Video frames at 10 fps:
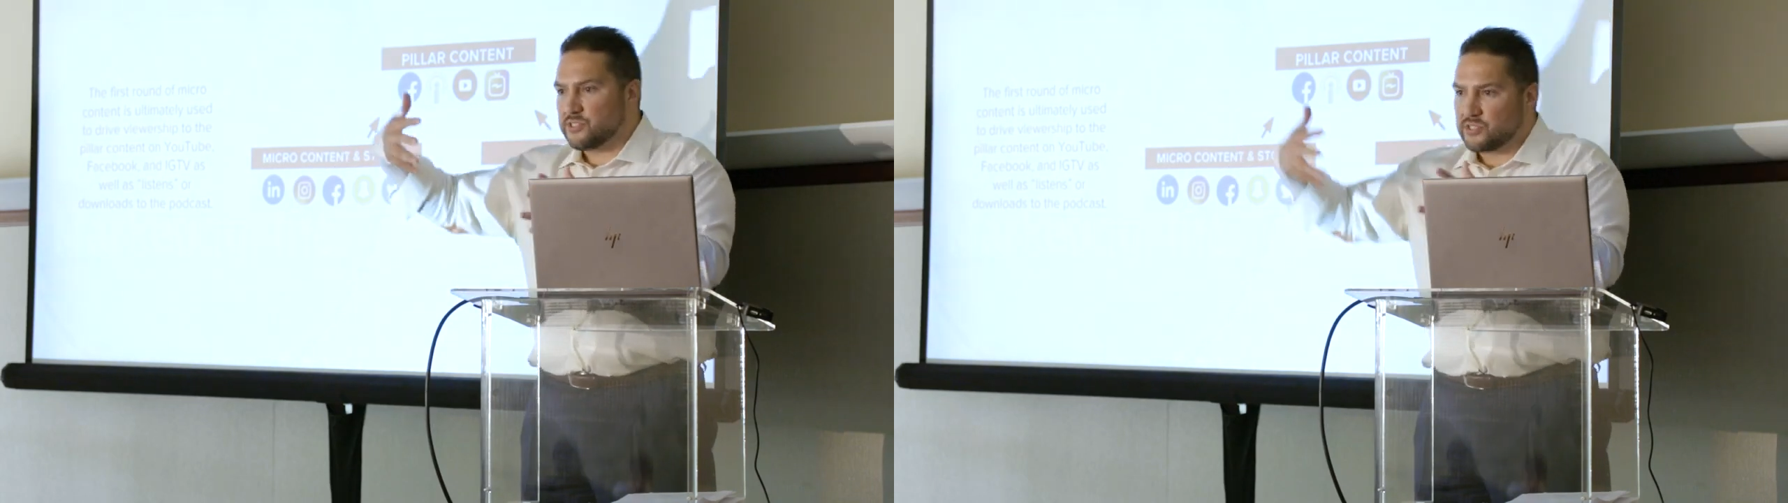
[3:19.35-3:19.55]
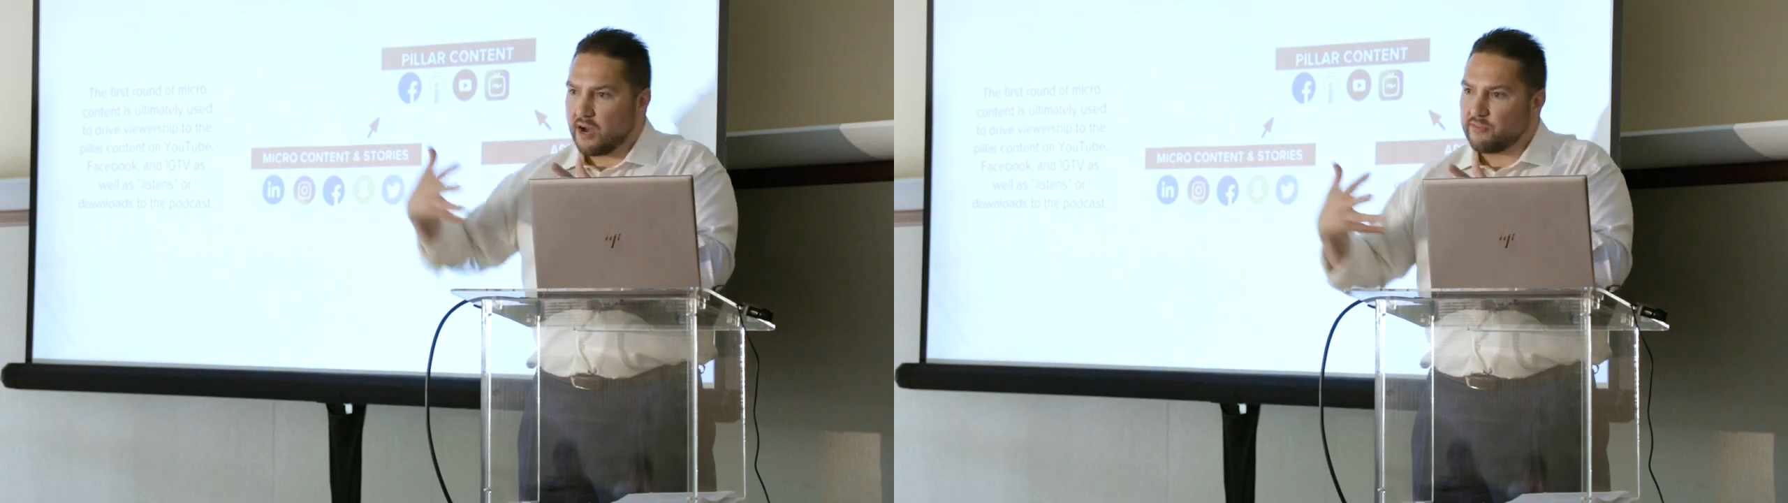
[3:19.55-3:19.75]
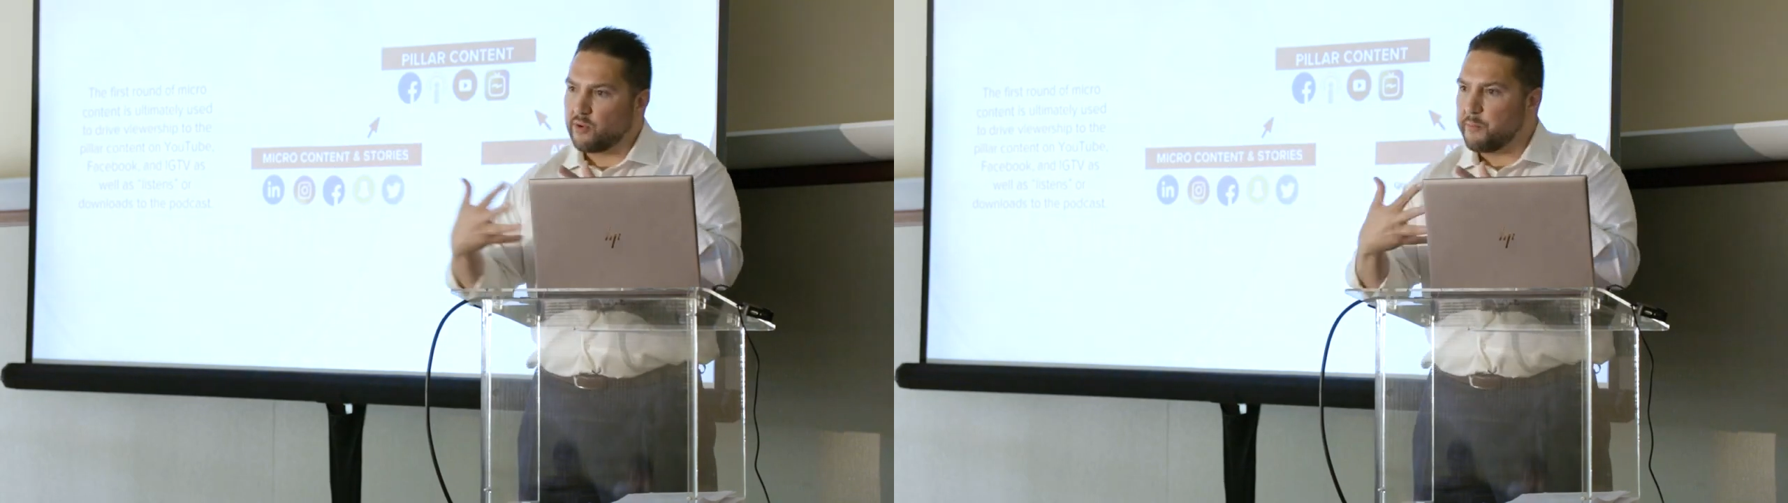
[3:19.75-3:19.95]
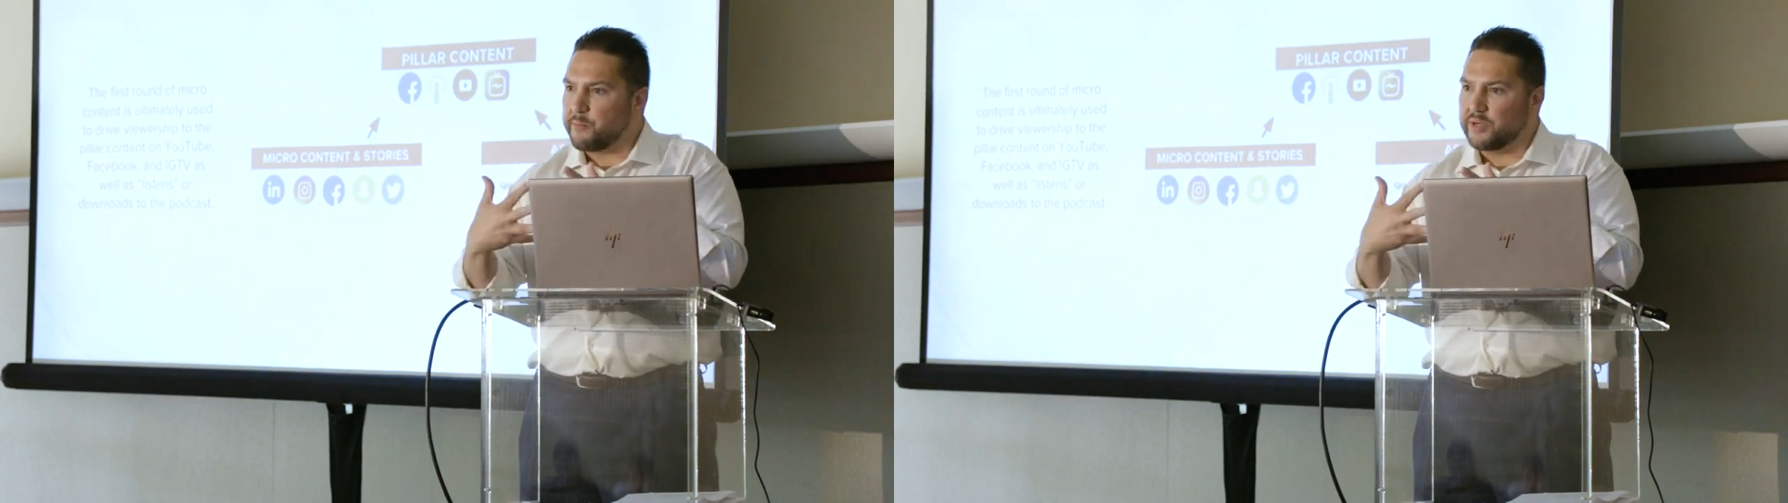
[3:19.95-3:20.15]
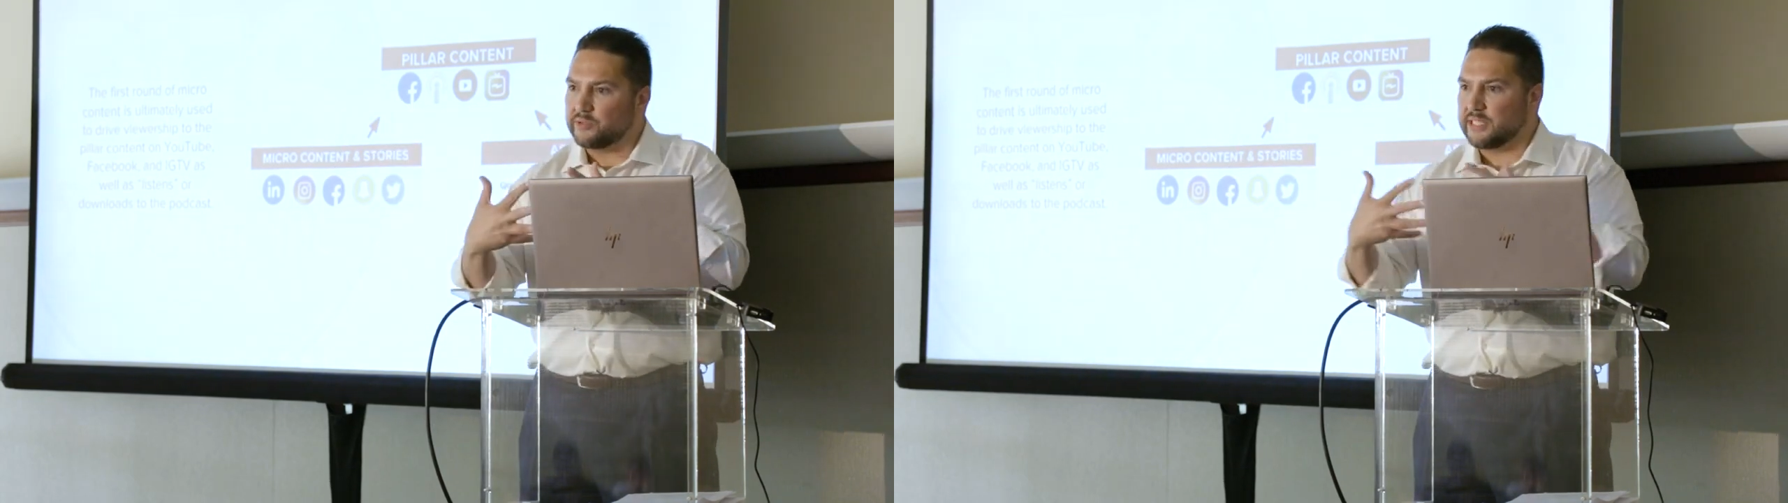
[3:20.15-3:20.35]
software
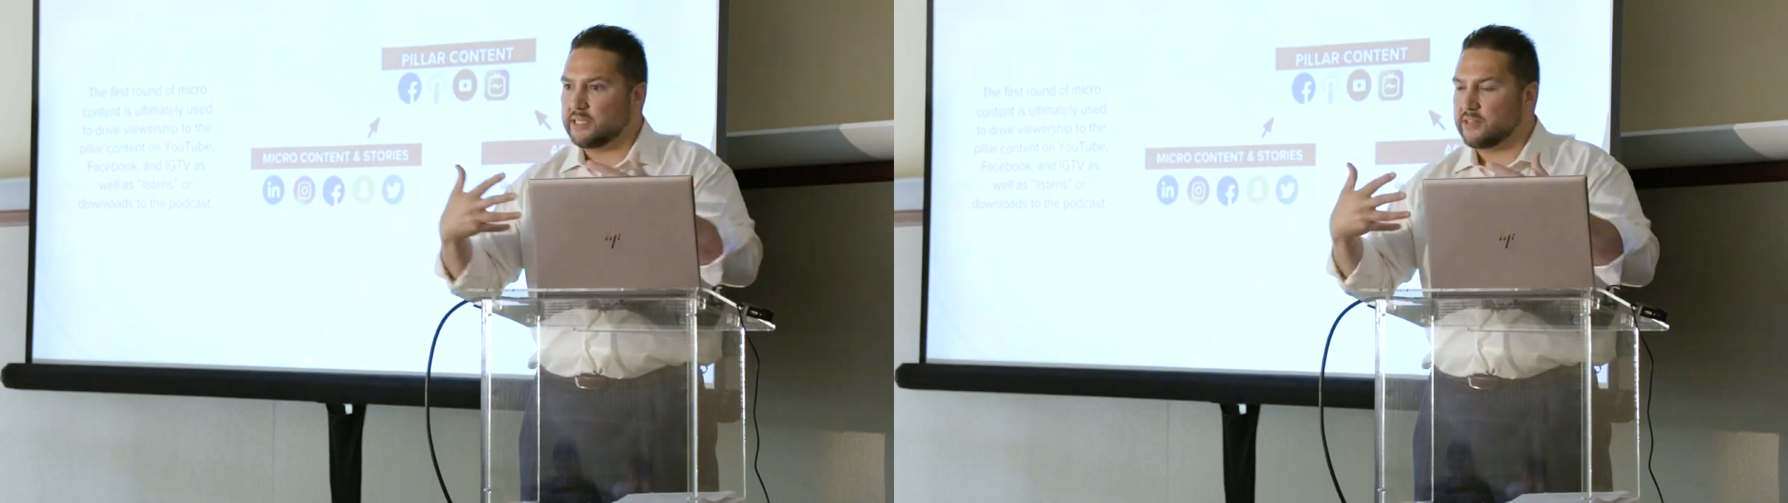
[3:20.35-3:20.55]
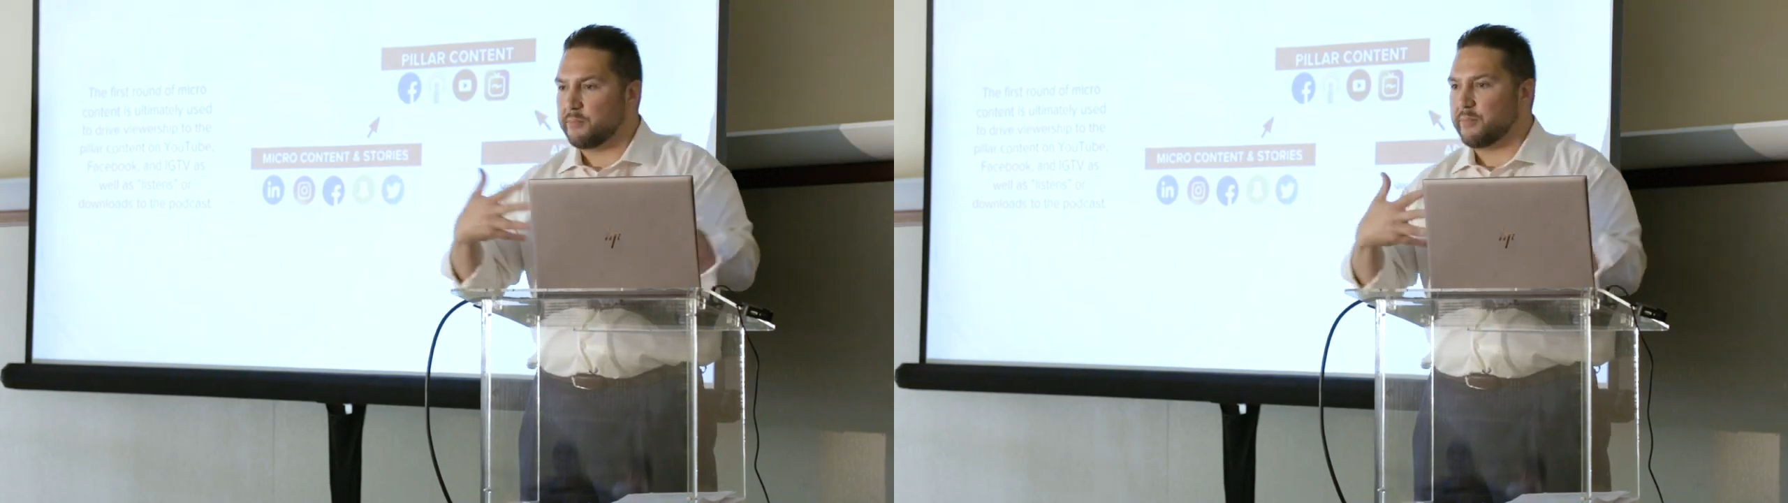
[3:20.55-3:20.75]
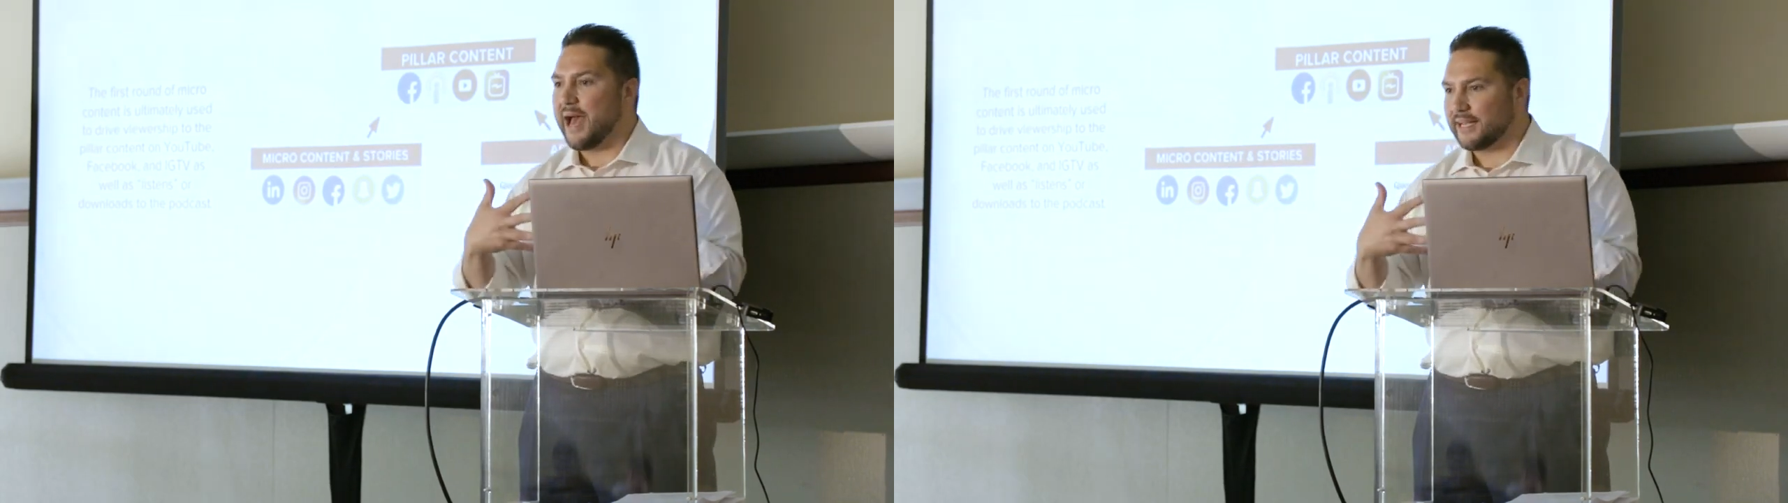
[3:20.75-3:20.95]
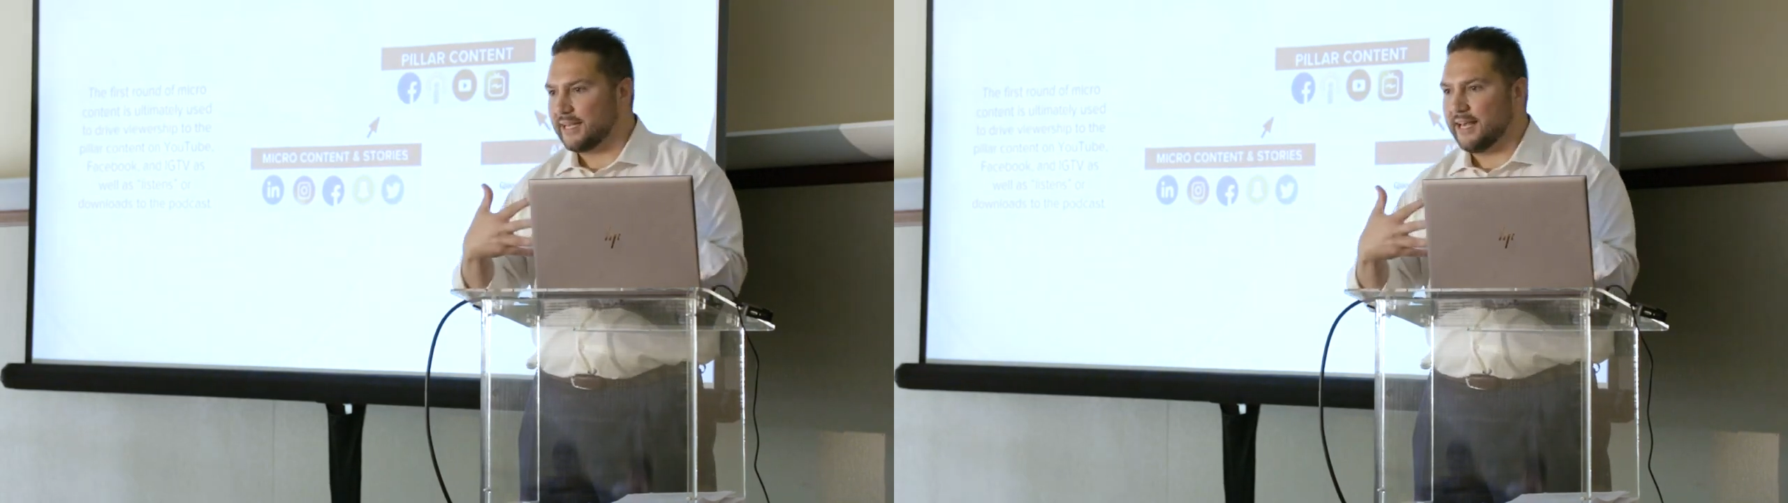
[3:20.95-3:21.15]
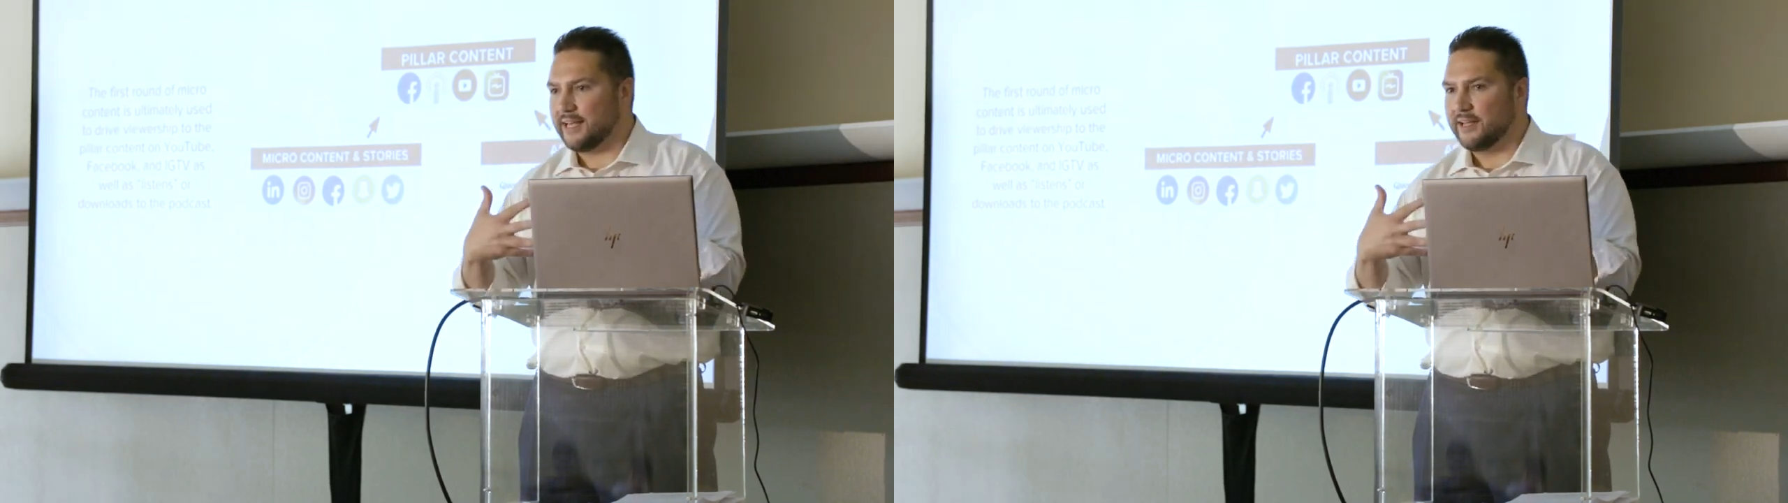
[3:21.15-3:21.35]
built into the
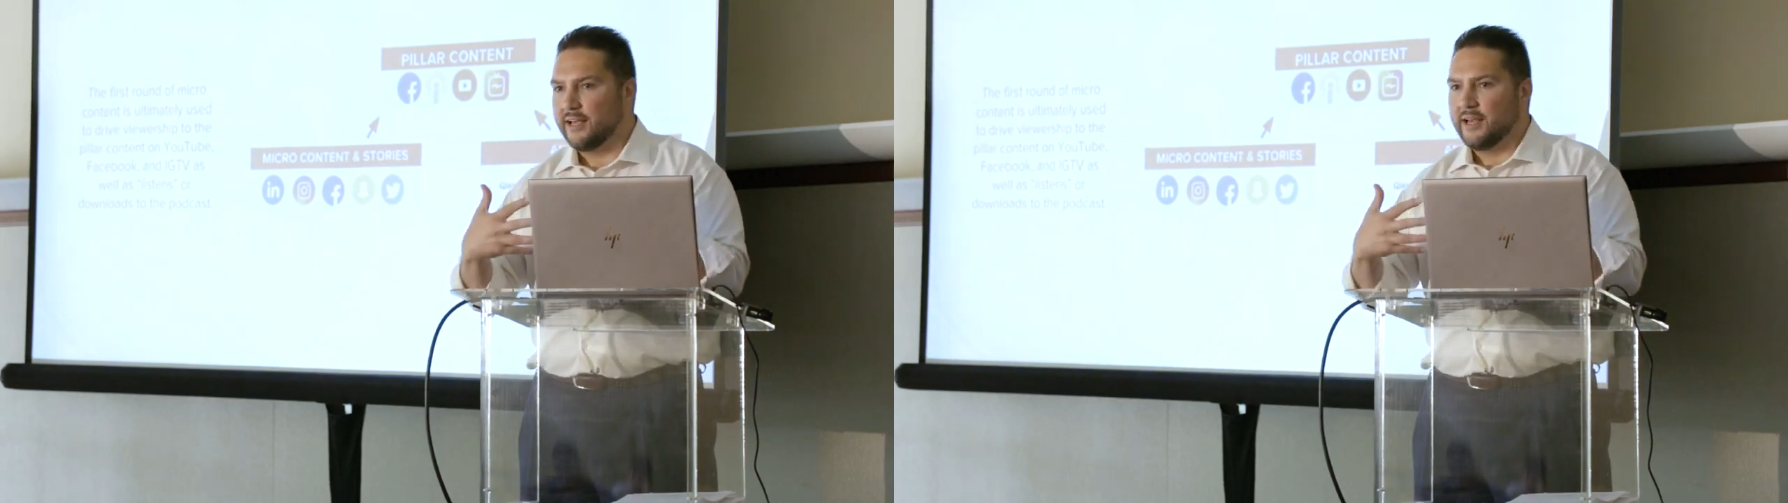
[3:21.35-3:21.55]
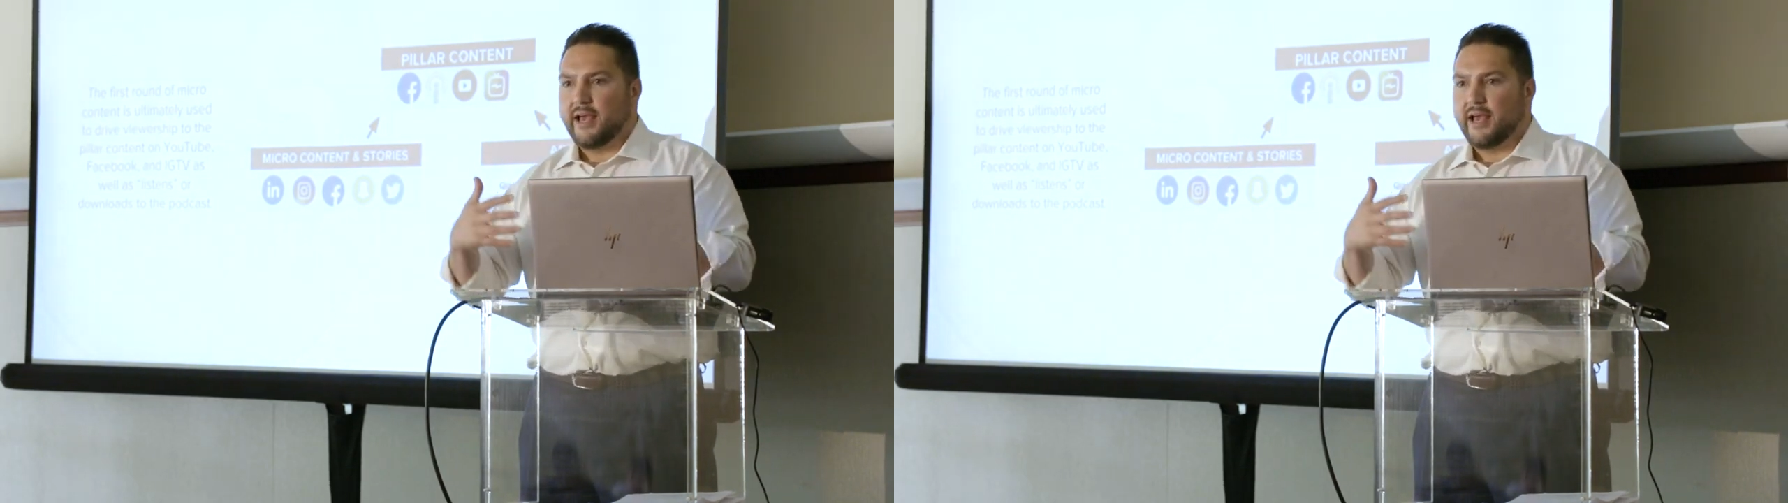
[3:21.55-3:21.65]
back end.